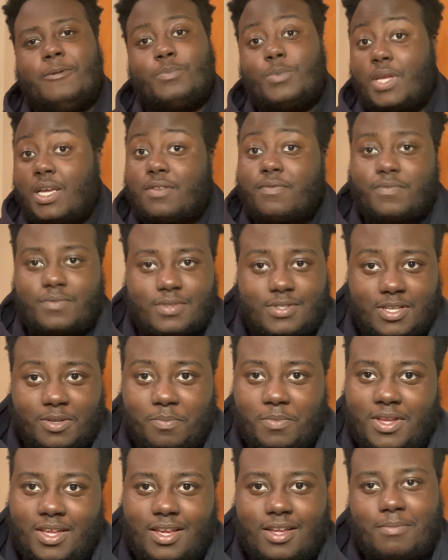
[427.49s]
That's, to
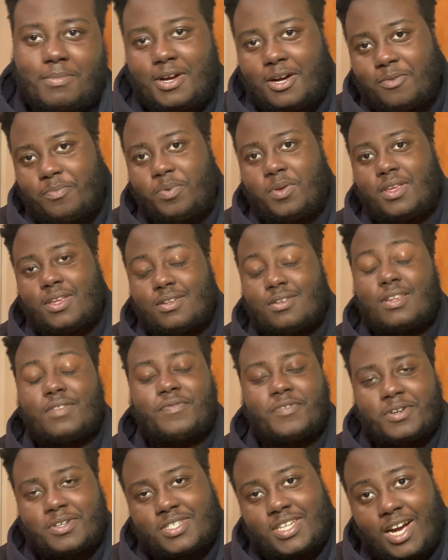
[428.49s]
me, in my opinion, that's
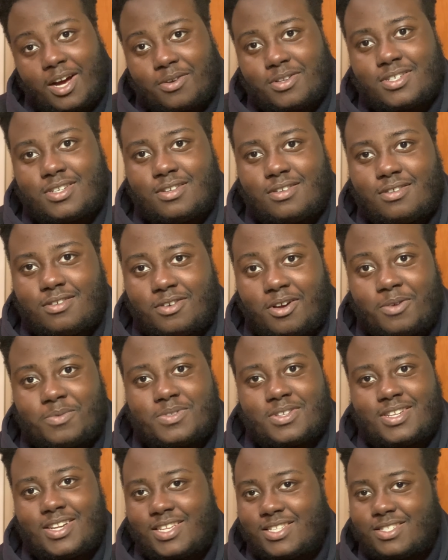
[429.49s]
very childish. You know what
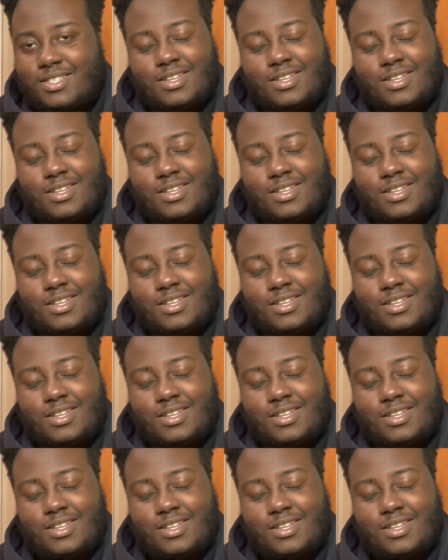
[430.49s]
I'm saying?